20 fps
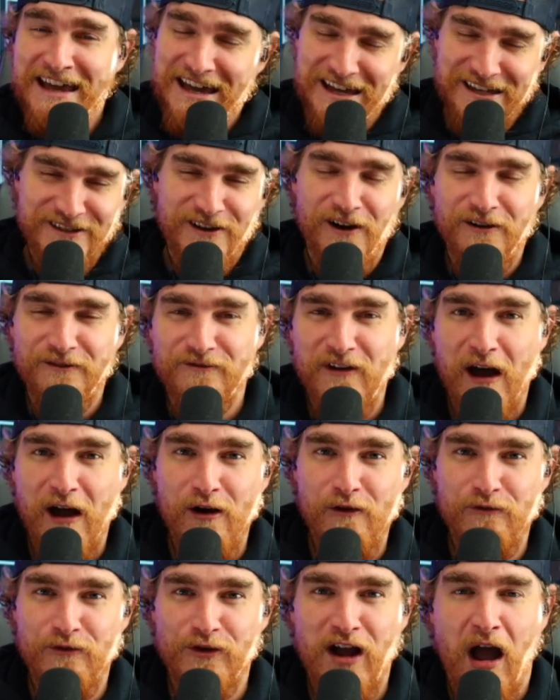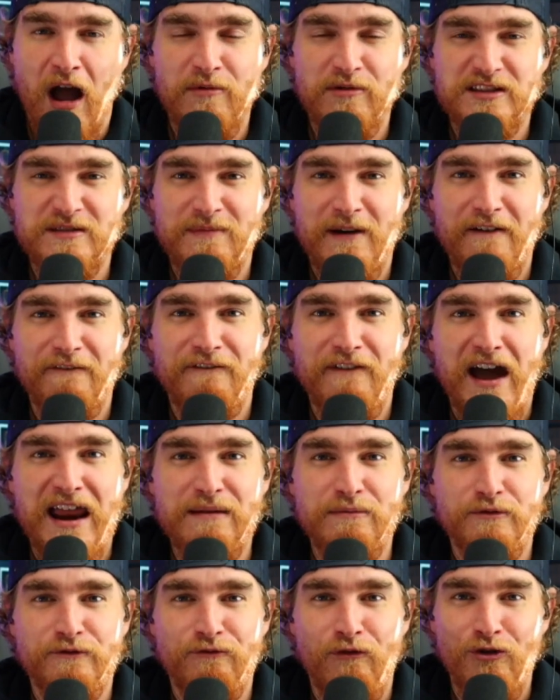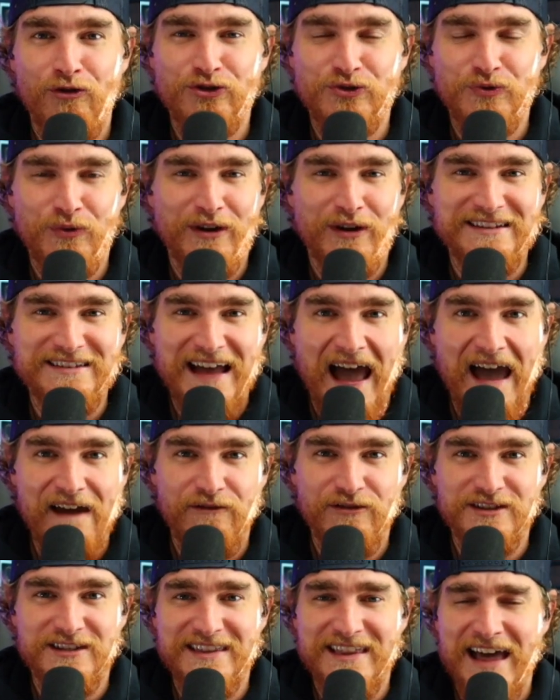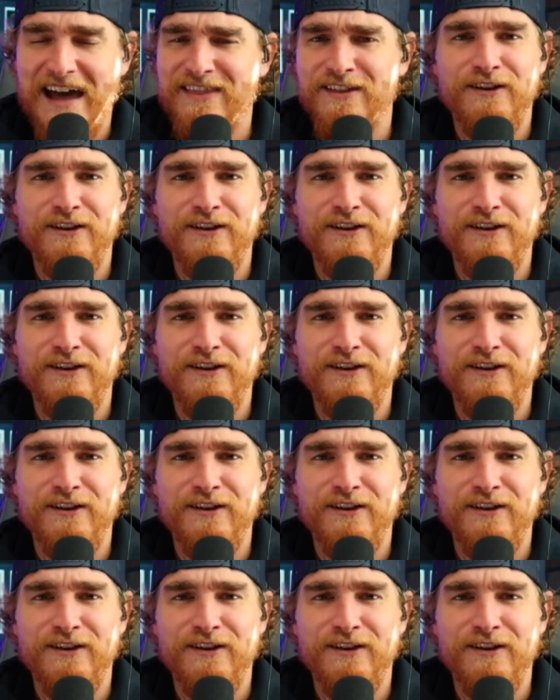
He's gone viral for comments about fighting before, so we're going to dive into that.